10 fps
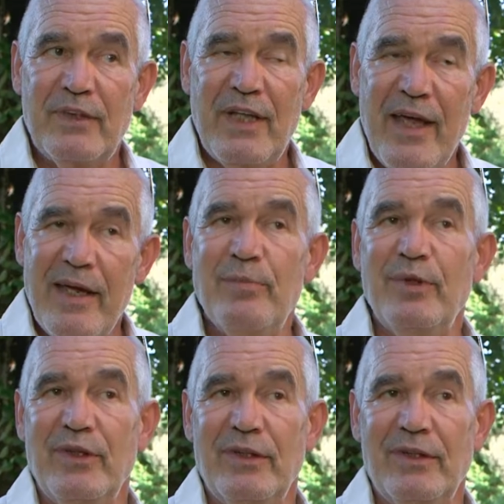
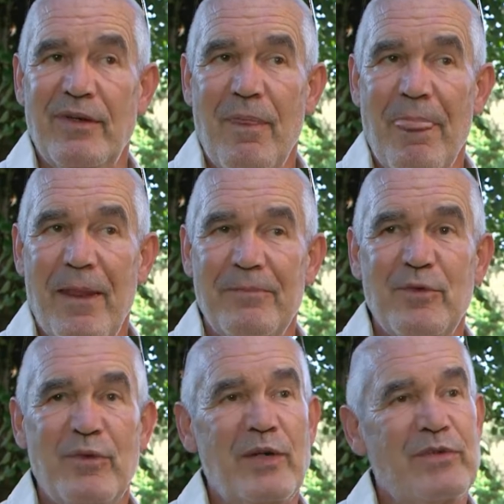table
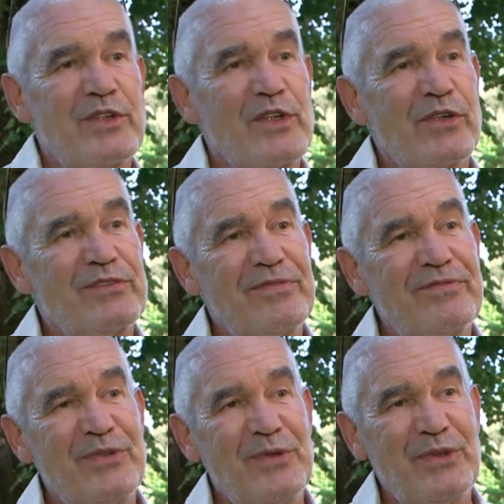where we serve the
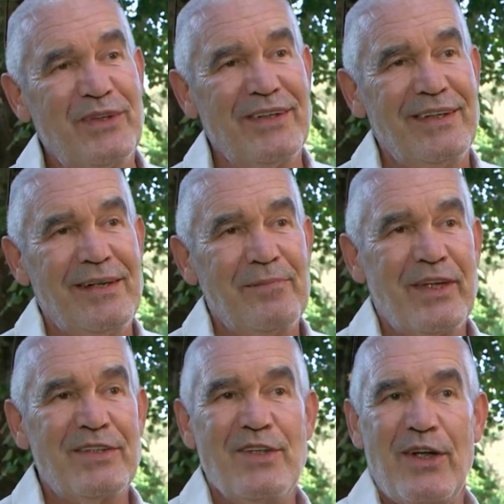food,
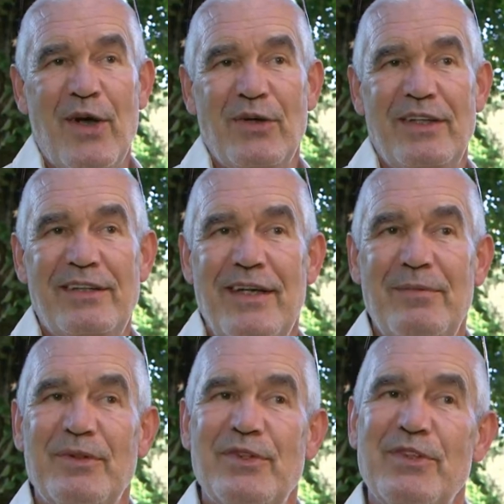it's not only a
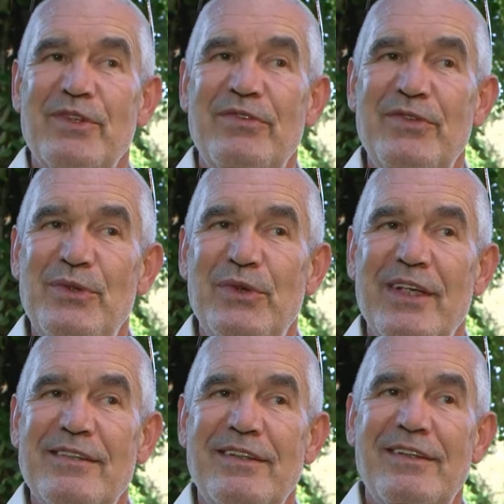table to serve food,
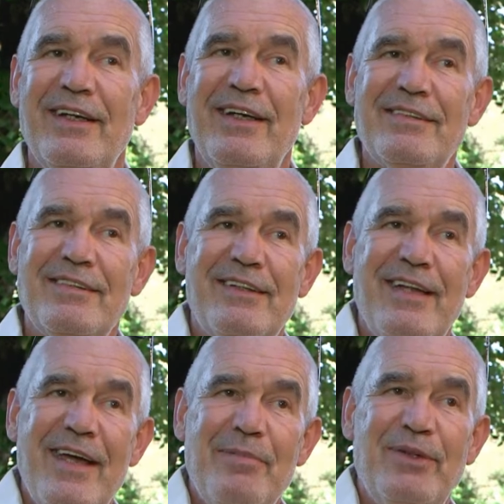it's a
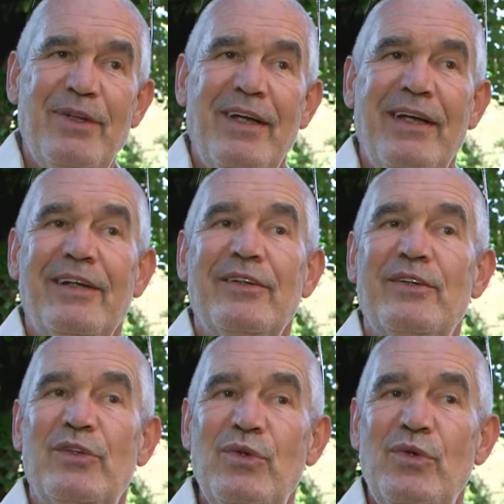table
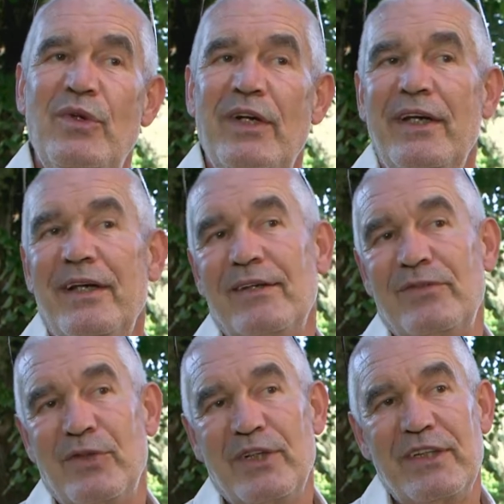
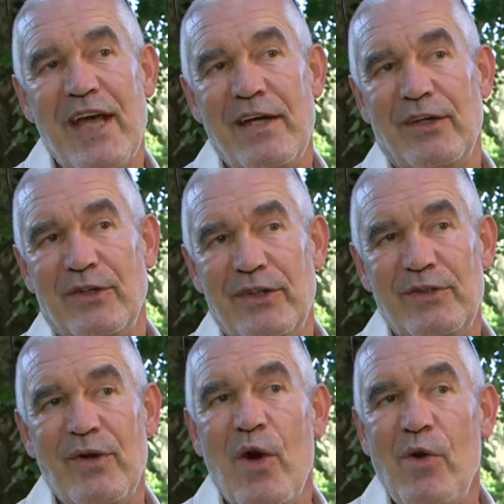for the dialogue,
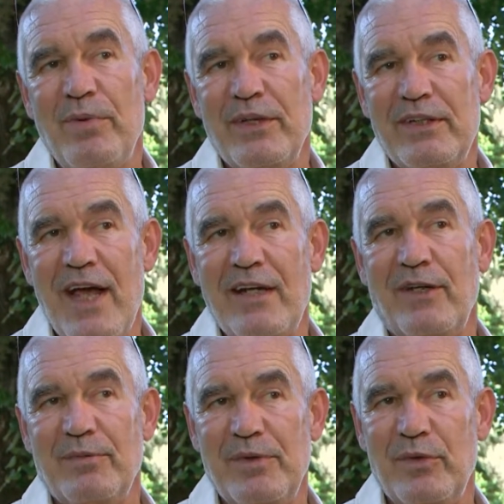to open a
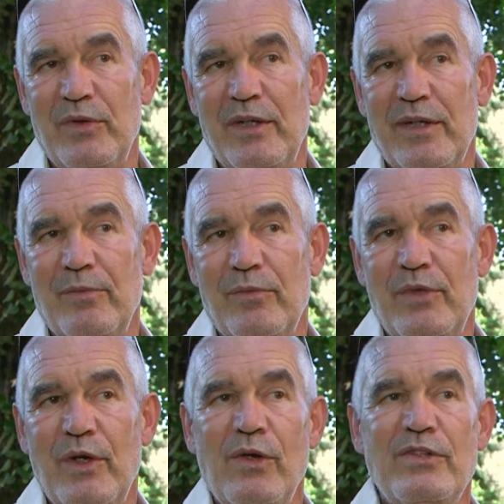dialogue between them.
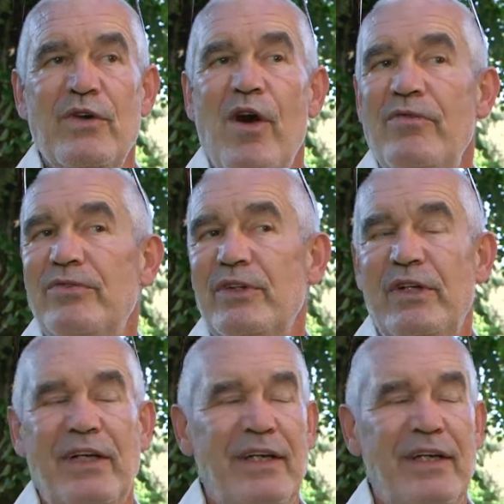We also offer